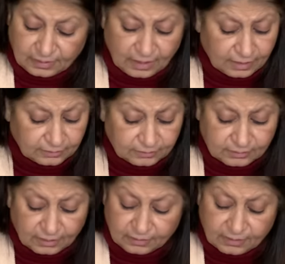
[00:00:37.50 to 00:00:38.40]
I don't
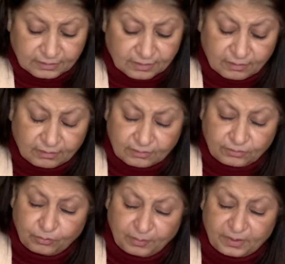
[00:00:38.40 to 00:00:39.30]
like that card
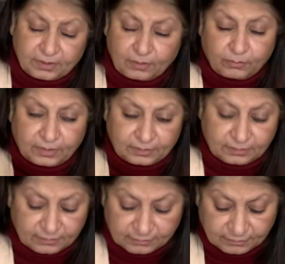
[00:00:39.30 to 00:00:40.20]
no matter
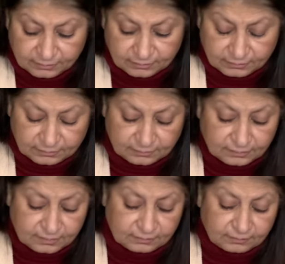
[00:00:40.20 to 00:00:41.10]
what.
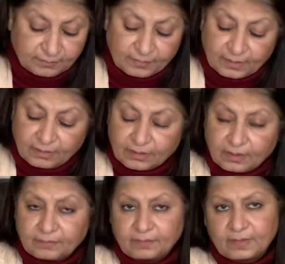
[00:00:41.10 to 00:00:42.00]

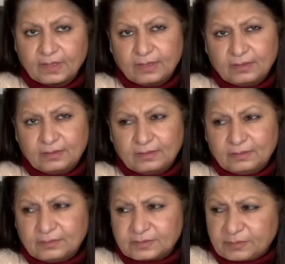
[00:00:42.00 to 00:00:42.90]
Okay.
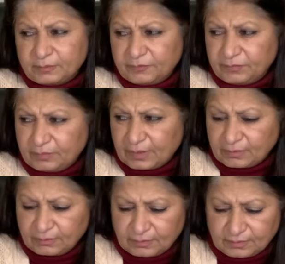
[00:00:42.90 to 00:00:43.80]
Some of you
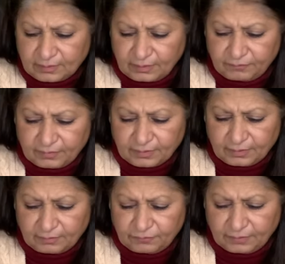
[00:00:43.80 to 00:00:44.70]
like not really
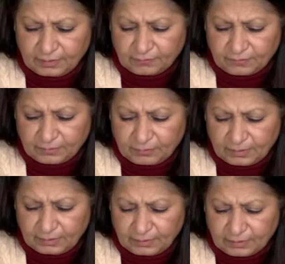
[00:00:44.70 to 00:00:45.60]
very feeling very
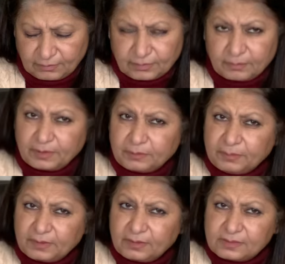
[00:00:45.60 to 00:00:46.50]
well, like no, they might
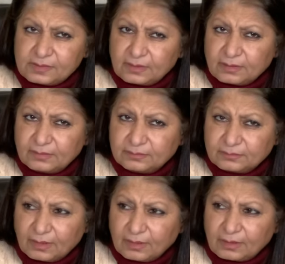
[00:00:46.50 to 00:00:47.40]
be really sick,
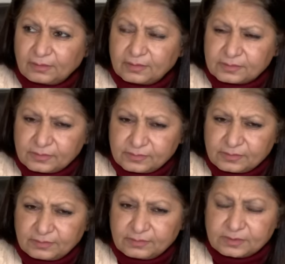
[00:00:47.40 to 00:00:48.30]
tired,
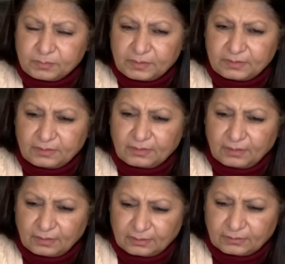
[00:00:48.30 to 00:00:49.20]
exhausted, spending
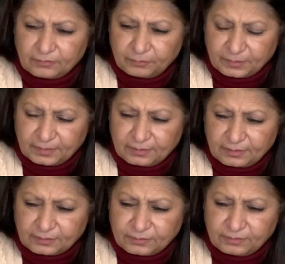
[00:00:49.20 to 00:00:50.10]
a lot of money
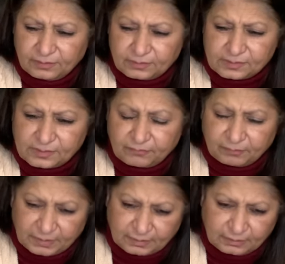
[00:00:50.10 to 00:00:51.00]
that you need to save
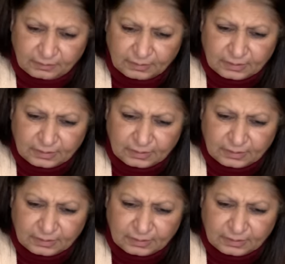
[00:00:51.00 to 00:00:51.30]
money.